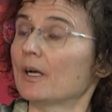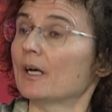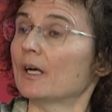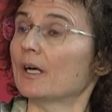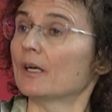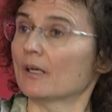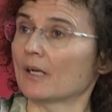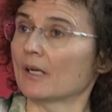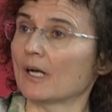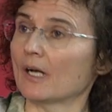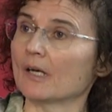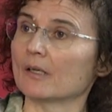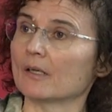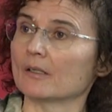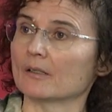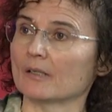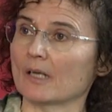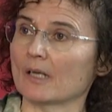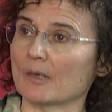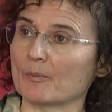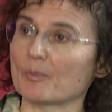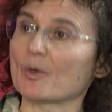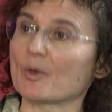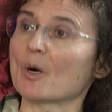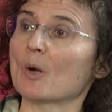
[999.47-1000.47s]

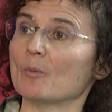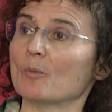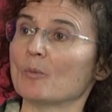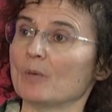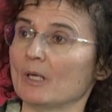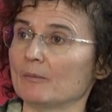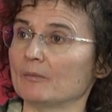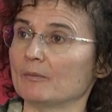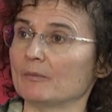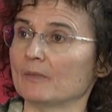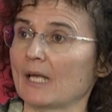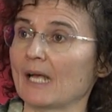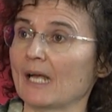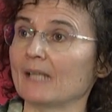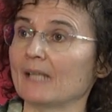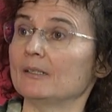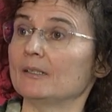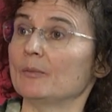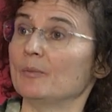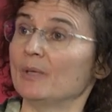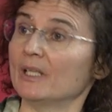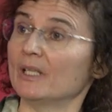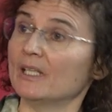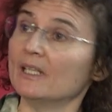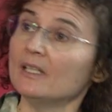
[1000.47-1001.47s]
tasks or
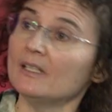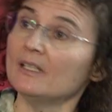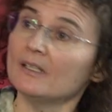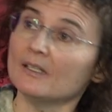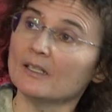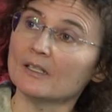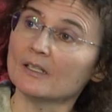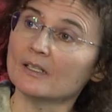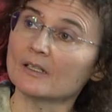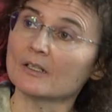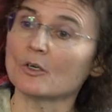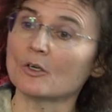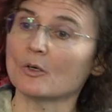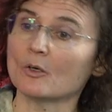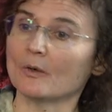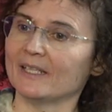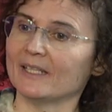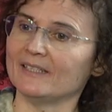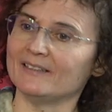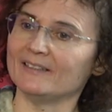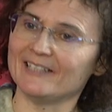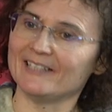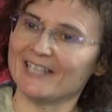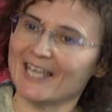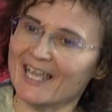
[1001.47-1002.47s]
behavior in which we know
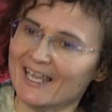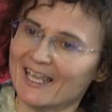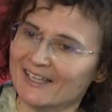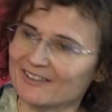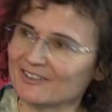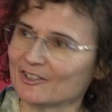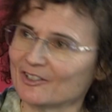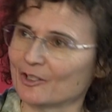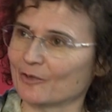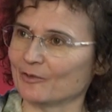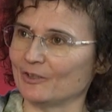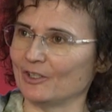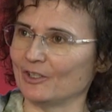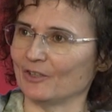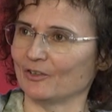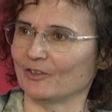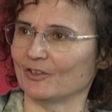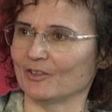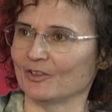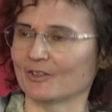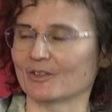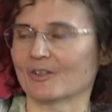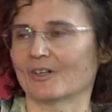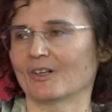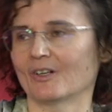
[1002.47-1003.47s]
exactly which
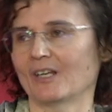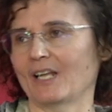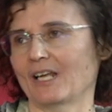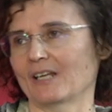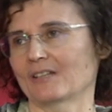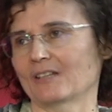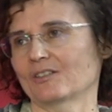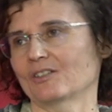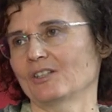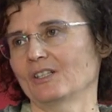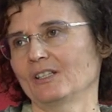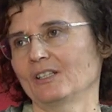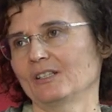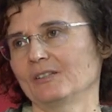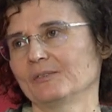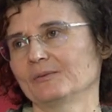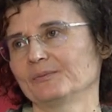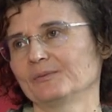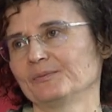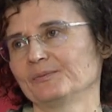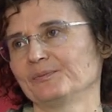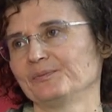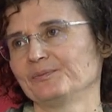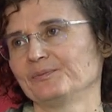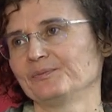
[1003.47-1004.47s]
synapses
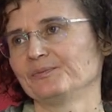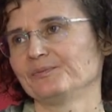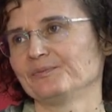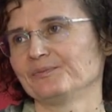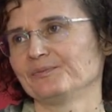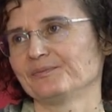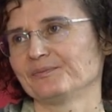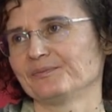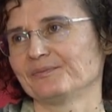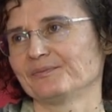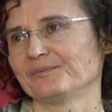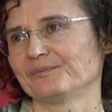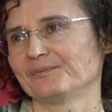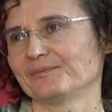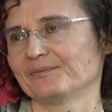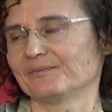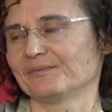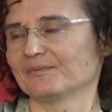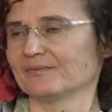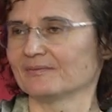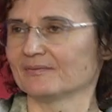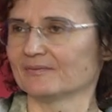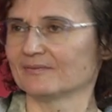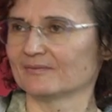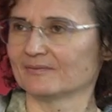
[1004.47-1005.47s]
are involved,
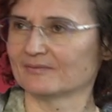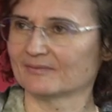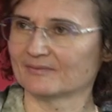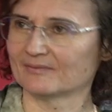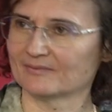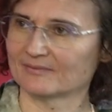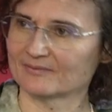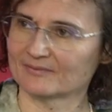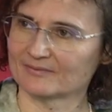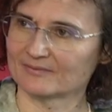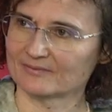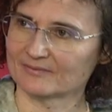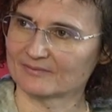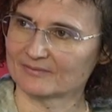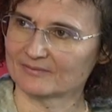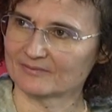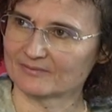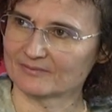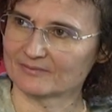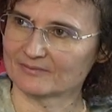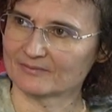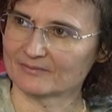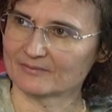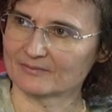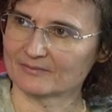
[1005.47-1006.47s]
and see
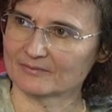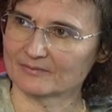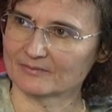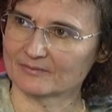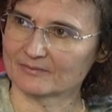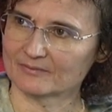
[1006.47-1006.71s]
literally what